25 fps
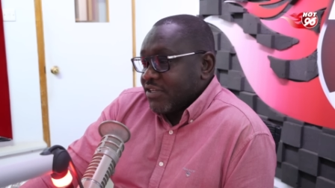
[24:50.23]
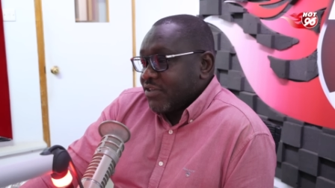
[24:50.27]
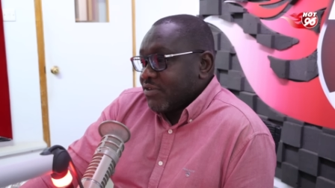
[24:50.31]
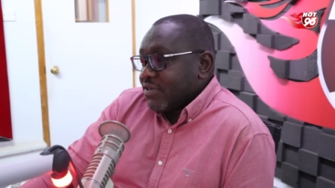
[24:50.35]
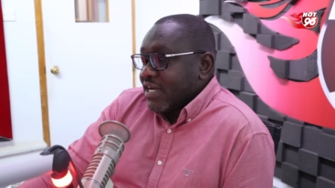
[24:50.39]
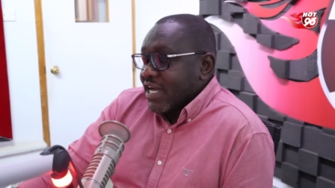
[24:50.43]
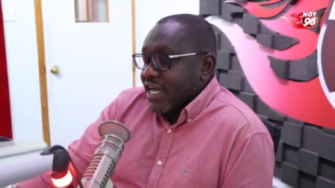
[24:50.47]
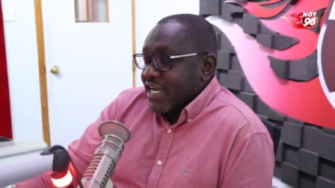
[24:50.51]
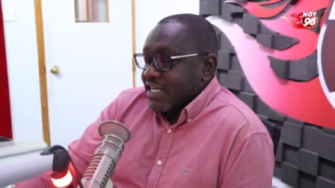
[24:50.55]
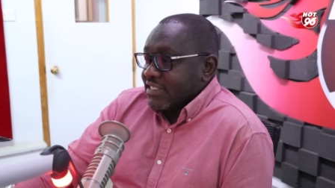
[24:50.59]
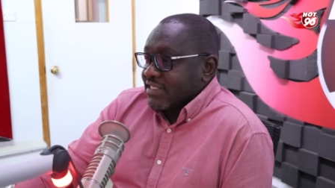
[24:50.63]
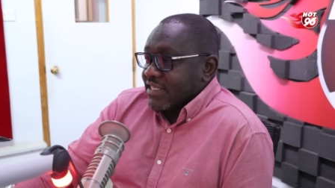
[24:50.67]
you
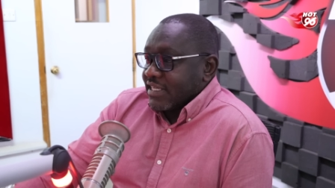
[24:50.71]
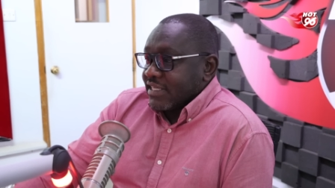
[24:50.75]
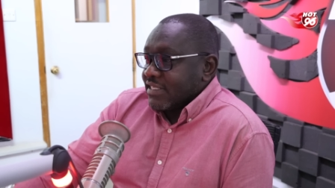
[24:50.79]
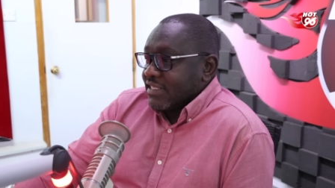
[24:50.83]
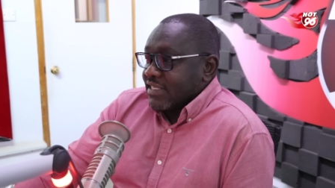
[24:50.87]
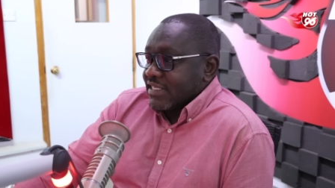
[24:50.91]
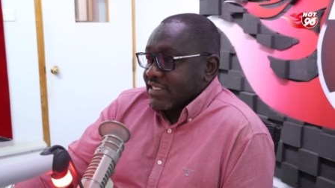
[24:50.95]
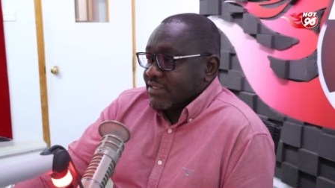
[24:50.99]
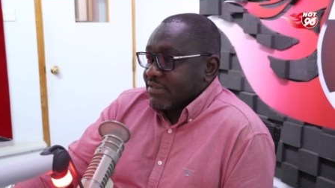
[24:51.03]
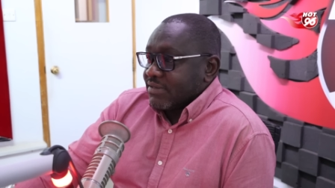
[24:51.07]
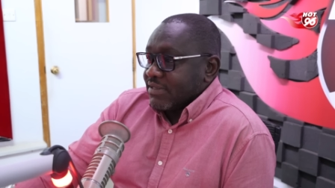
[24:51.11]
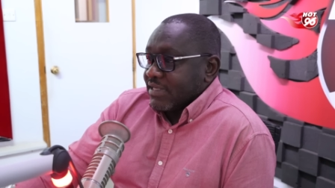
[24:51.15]
guys I
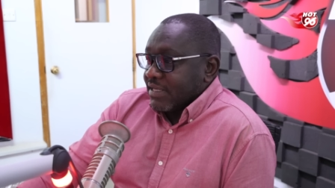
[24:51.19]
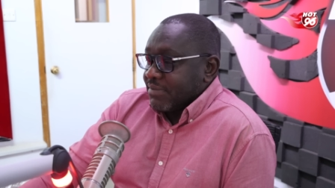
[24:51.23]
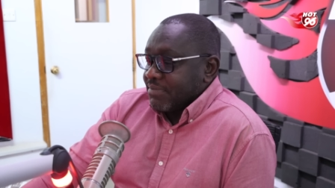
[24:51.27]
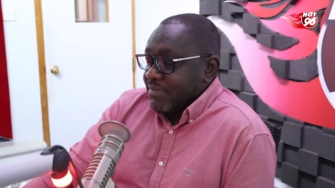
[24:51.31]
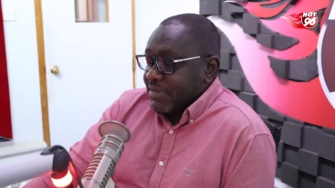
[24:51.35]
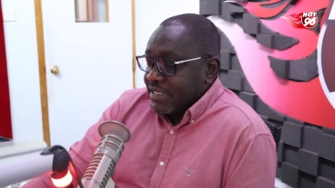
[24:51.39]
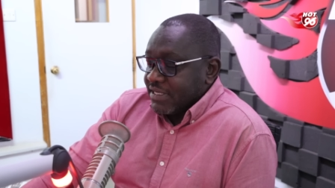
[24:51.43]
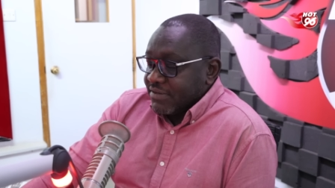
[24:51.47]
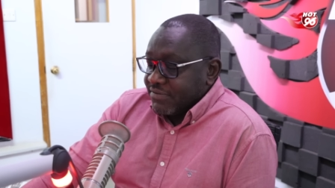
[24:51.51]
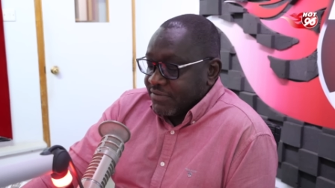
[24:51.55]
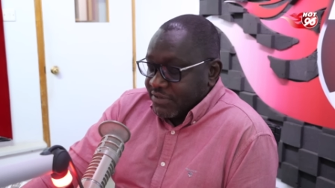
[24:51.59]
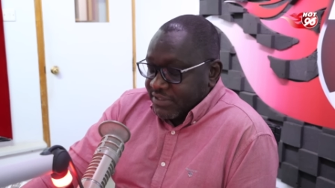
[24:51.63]
just let
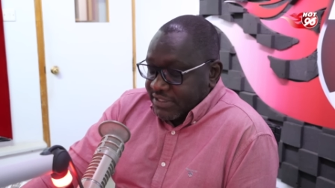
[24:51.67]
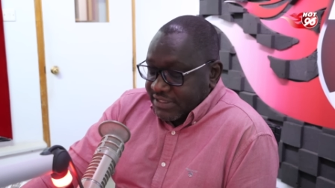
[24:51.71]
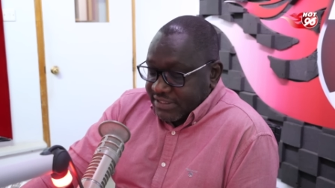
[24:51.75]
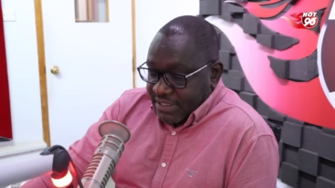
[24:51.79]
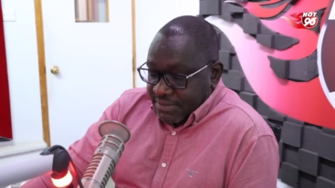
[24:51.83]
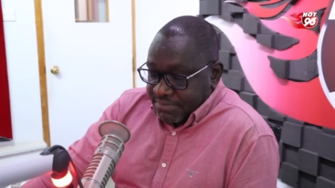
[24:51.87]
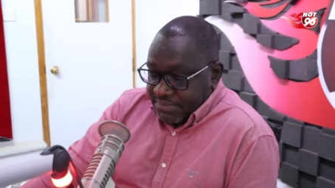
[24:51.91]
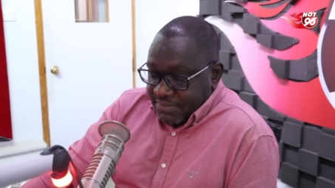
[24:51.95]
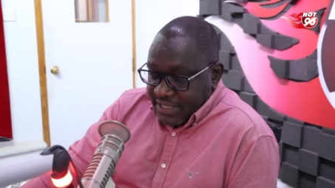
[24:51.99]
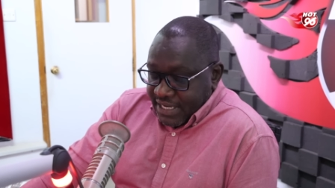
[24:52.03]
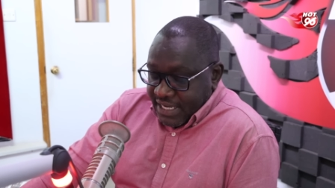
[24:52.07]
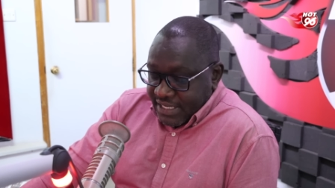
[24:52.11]
me give you
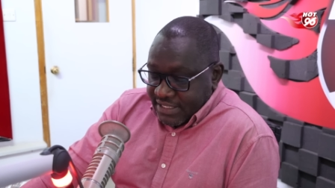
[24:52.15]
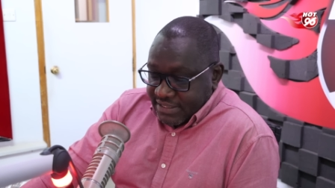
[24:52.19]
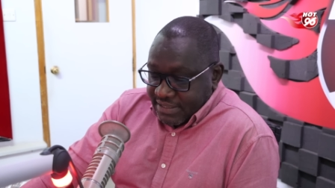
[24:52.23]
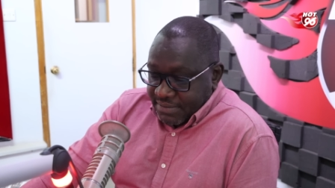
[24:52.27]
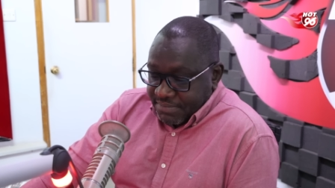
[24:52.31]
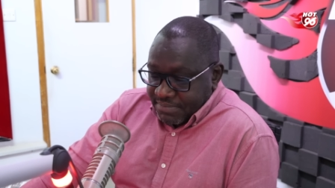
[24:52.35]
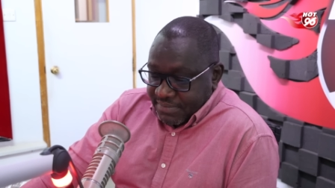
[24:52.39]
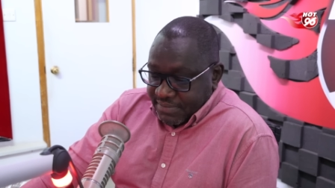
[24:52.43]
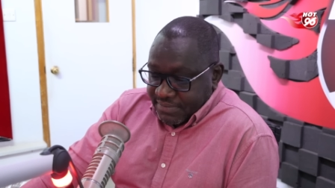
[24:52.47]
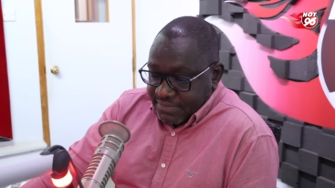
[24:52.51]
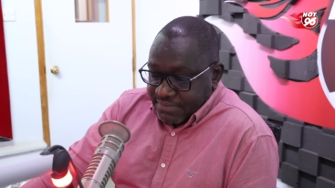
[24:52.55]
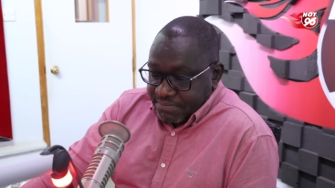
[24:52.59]
some guys
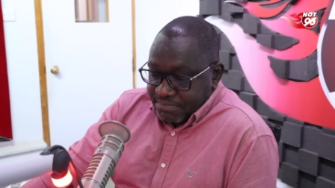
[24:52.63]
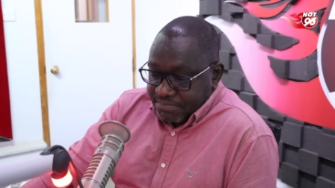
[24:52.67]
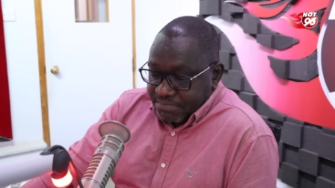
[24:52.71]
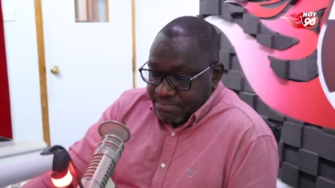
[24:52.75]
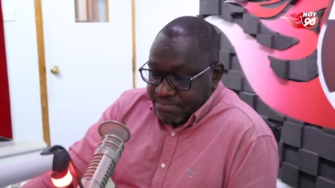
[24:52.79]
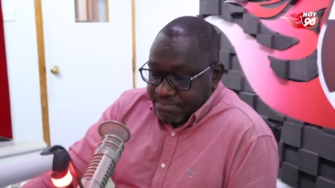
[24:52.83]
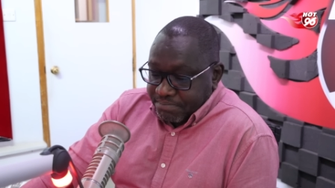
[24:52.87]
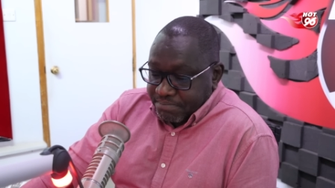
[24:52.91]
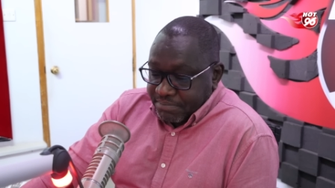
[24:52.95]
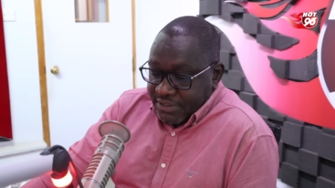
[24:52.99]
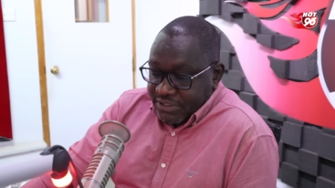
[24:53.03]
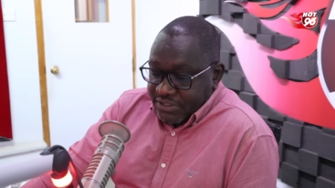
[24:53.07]
some
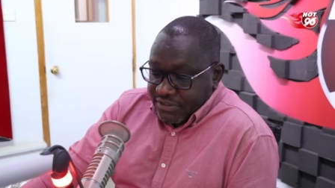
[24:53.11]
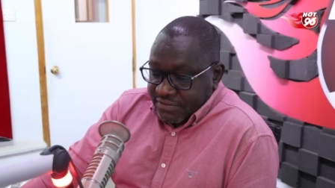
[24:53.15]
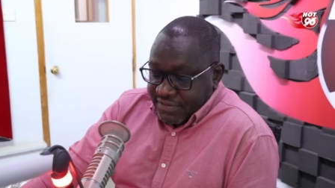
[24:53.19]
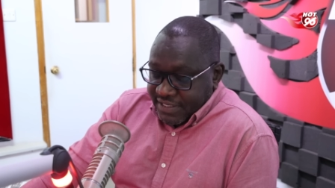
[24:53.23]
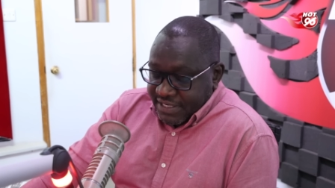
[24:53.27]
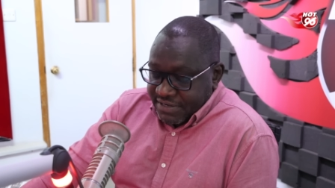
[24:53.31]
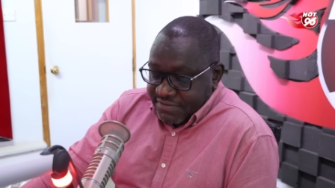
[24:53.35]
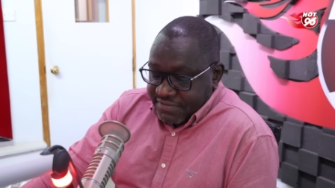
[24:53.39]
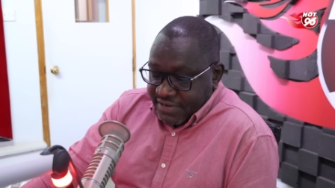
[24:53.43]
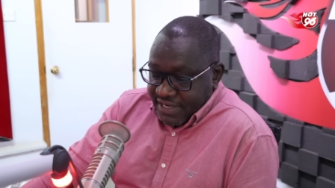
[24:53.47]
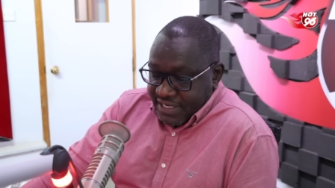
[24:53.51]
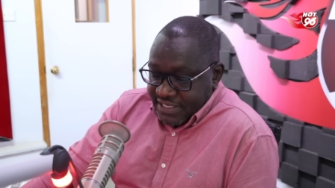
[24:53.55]
bit of
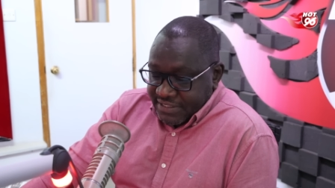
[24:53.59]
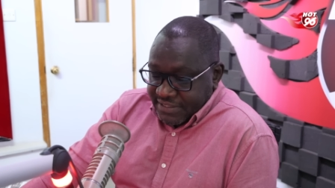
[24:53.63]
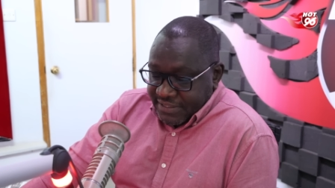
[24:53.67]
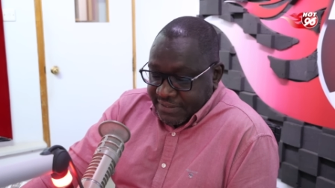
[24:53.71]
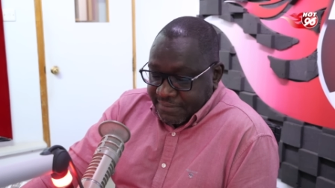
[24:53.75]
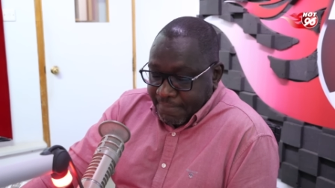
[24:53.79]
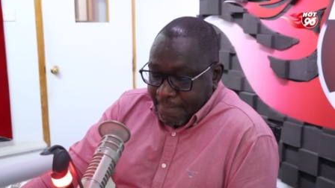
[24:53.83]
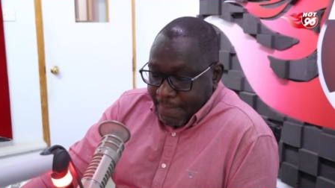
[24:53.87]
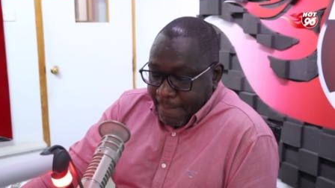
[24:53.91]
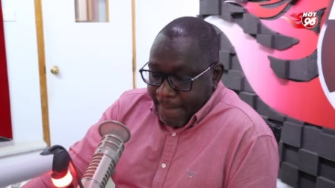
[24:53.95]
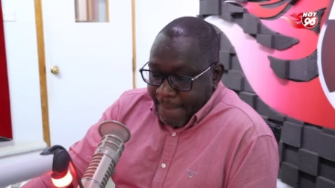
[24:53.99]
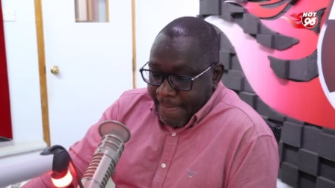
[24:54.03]
advice. Eh?